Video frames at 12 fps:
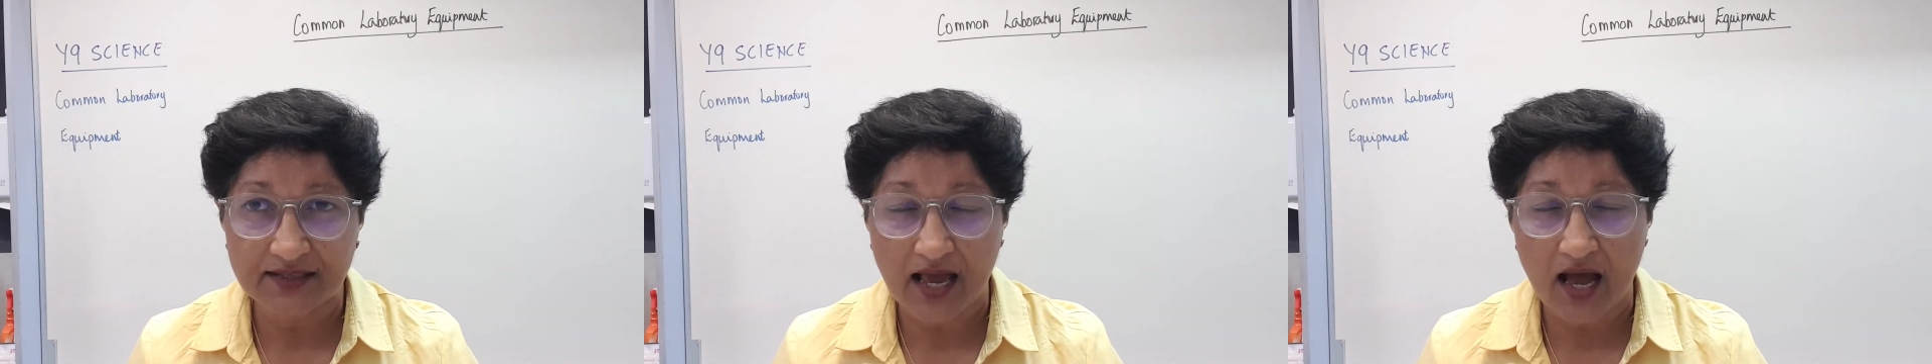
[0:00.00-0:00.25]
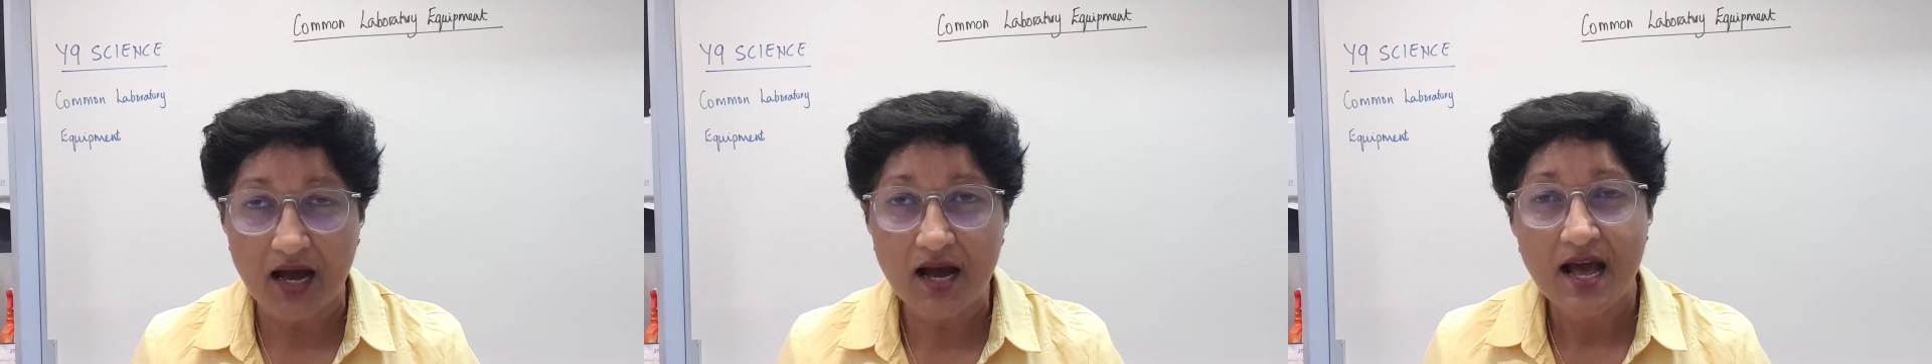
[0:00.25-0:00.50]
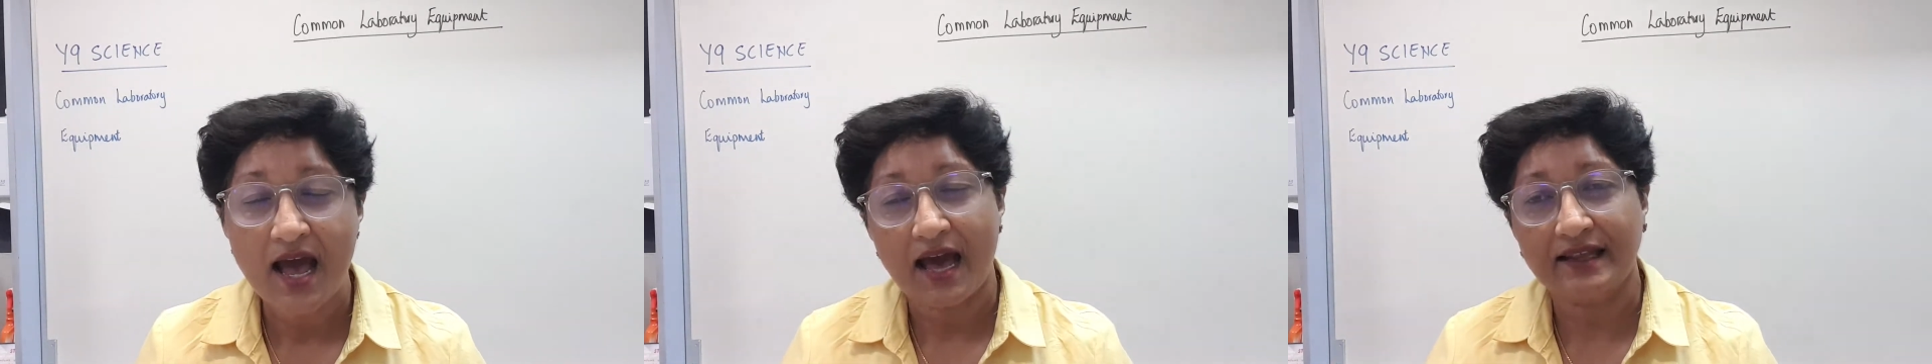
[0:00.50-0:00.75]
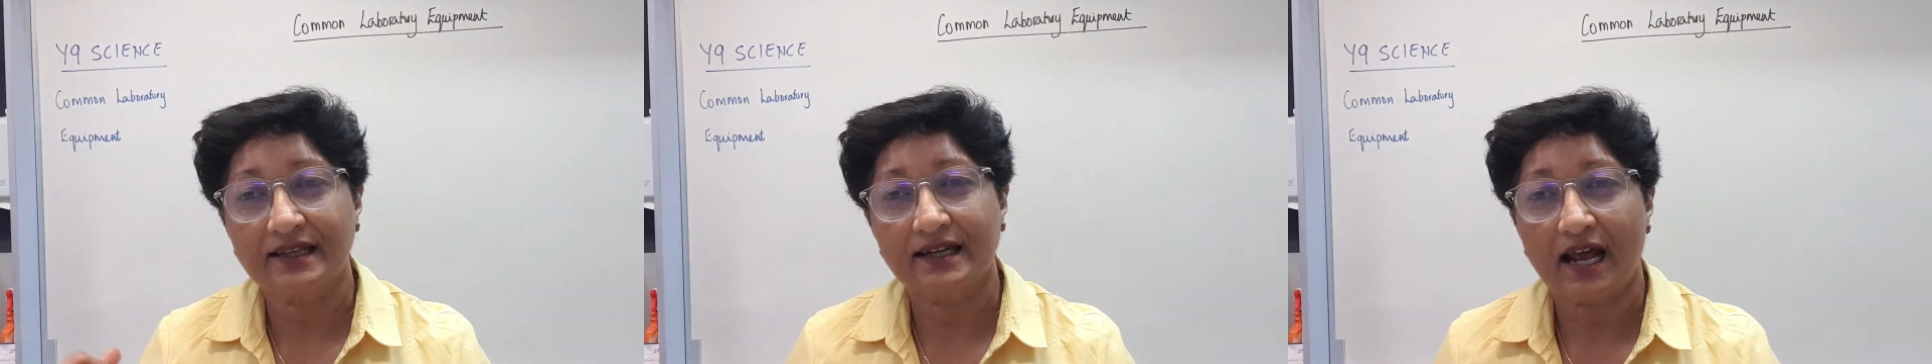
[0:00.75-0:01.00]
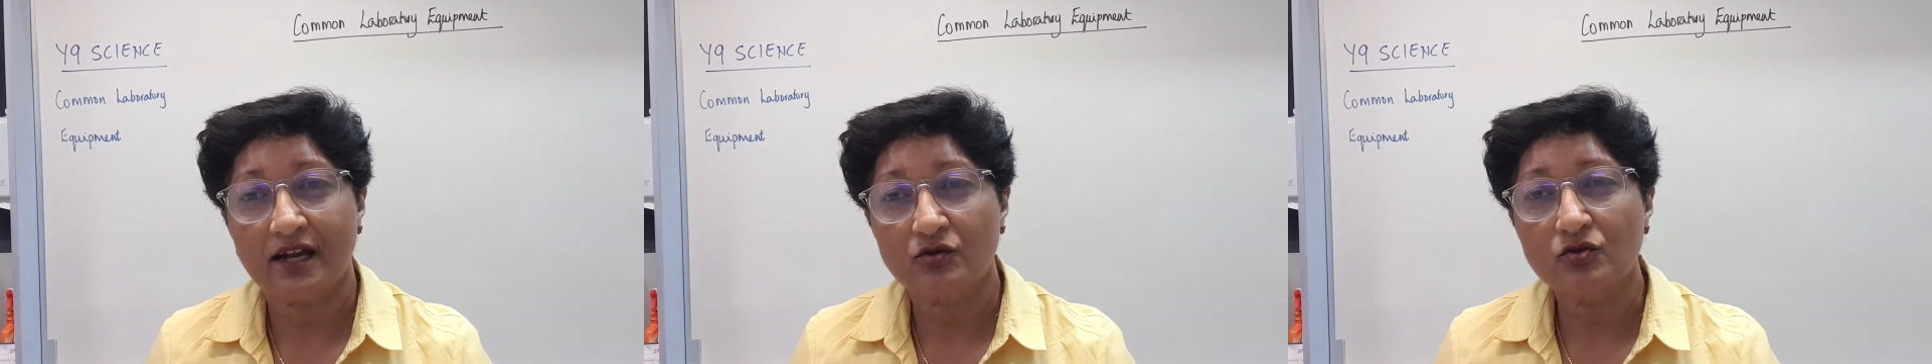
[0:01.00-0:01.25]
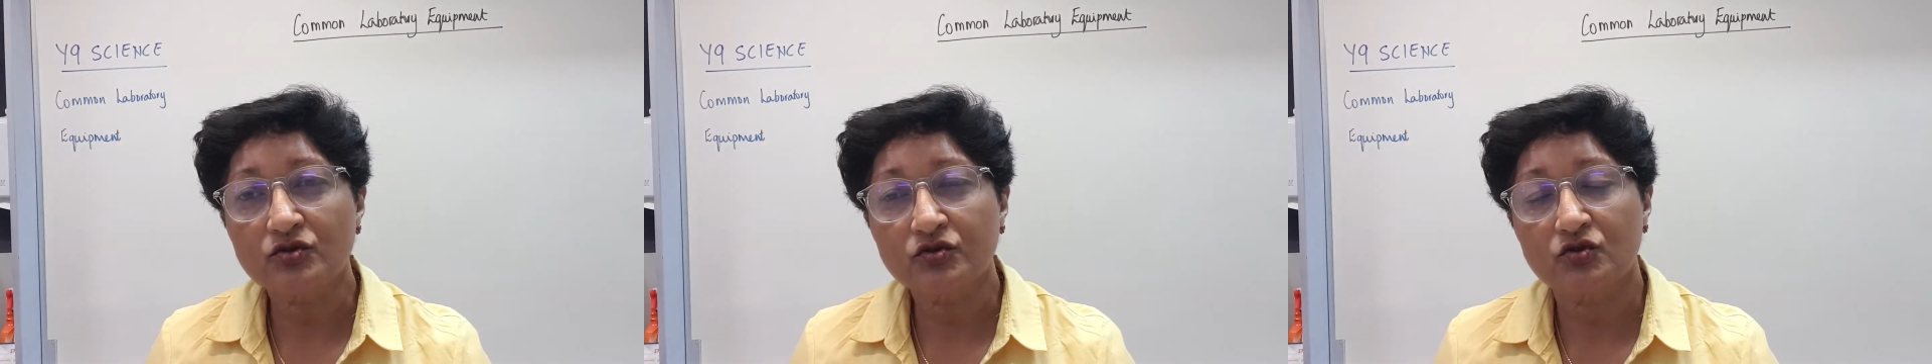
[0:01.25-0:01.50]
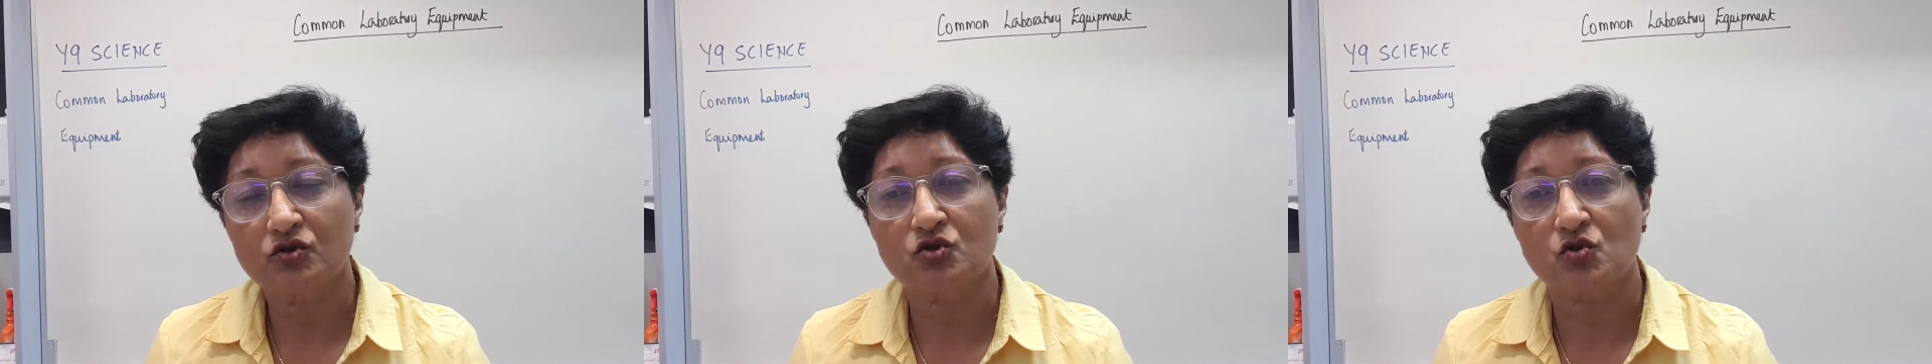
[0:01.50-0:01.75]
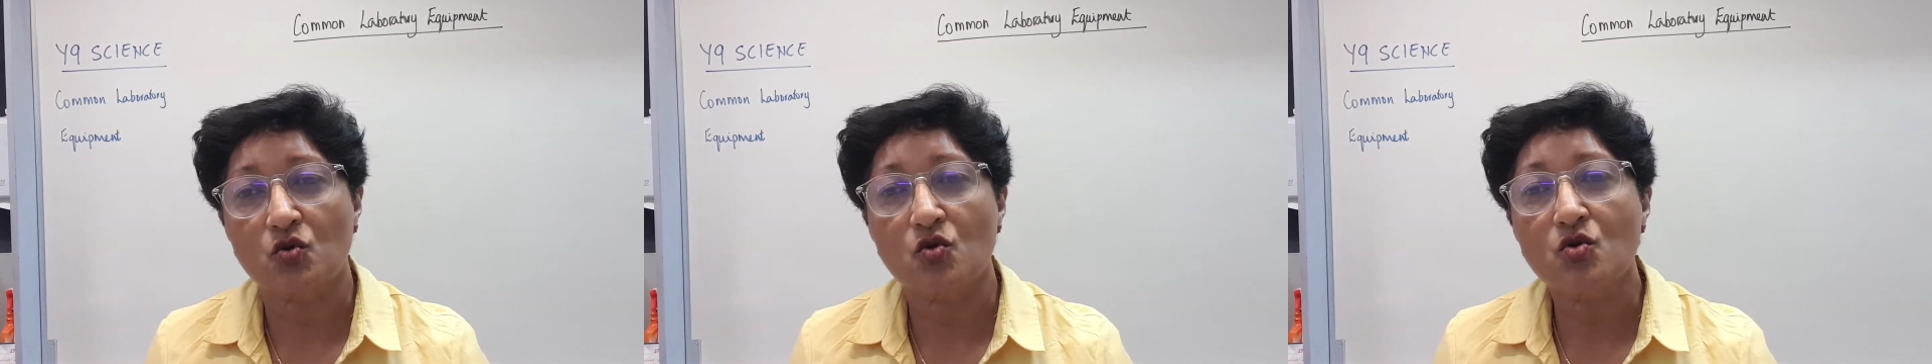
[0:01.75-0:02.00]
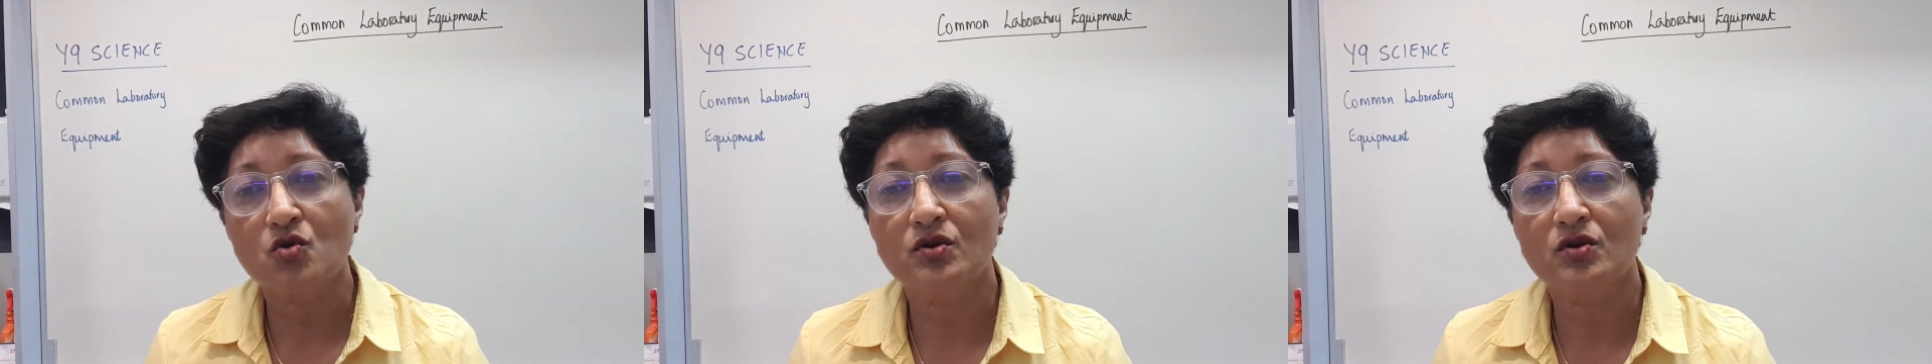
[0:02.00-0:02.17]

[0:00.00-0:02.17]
are, and then I'll also draw